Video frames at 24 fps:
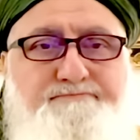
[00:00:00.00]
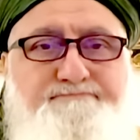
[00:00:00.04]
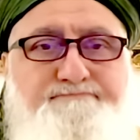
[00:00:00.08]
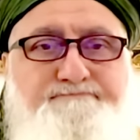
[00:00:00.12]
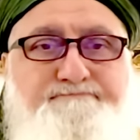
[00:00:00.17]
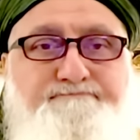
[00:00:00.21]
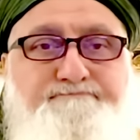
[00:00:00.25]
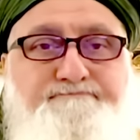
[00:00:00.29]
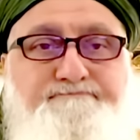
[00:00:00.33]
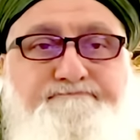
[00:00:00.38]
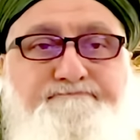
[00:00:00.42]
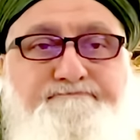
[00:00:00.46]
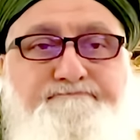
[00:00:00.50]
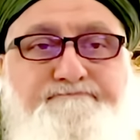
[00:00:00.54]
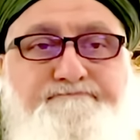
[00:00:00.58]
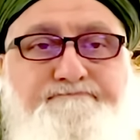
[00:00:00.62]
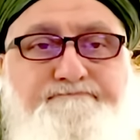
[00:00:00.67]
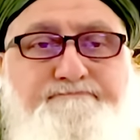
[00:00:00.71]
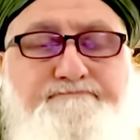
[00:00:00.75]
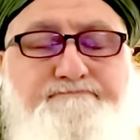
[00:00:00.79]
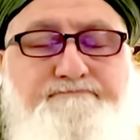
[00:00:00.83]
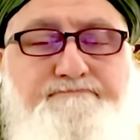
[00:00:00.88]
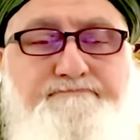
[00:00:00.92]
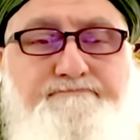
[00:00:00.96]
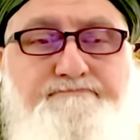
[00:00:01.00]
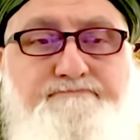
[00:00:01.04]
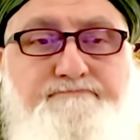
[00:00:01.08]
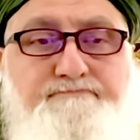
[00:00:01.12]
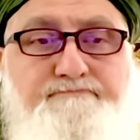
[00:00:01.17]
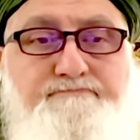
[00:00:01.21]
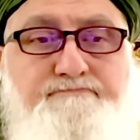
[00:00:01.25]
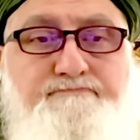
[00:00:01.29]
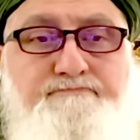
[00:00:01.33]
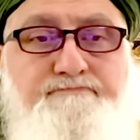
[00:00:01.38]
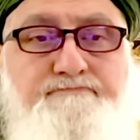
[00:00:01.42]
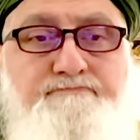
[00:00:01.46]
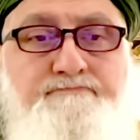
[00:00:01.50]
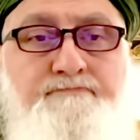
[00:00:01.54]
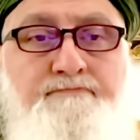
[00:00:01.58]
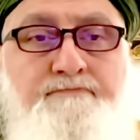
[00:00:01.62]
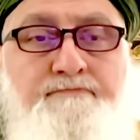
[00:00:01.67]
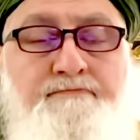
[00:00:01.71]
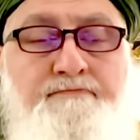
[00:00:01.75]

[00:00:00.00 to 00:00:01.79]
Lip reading: (no one is talking)